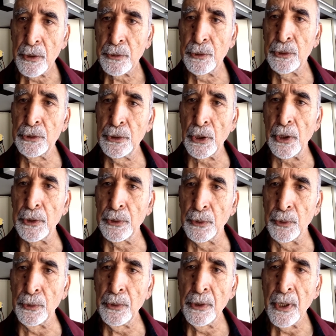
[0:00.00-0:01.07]
to show
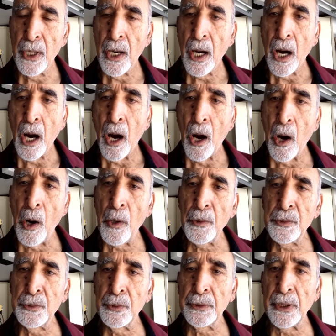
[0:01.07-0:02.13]
you how
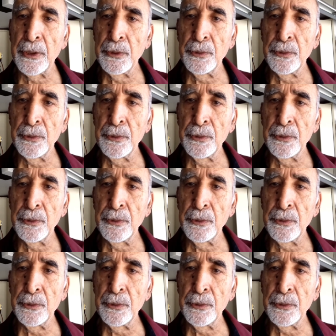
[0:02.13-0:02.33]
you can